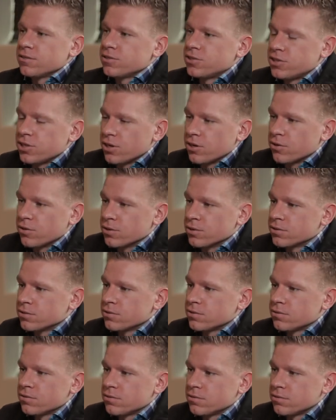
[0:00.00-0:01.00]
So,
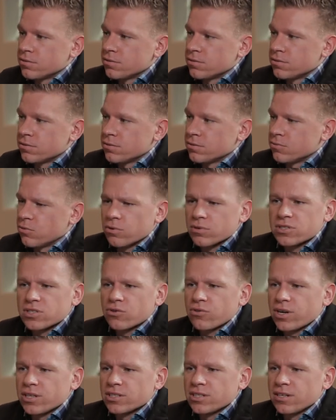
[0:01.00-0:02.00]
what was the
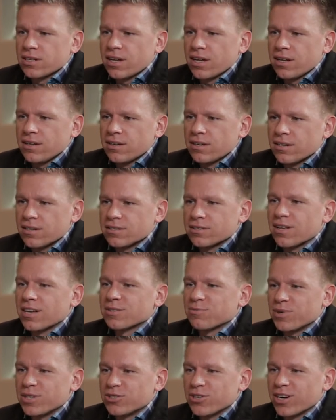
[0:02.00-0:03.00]
question again? I just
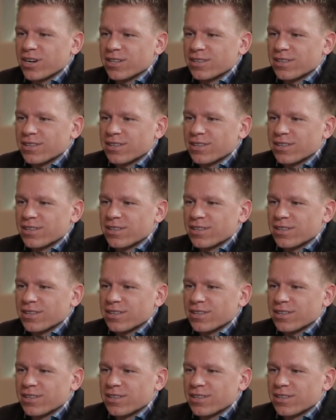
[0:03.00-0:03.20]
lost my train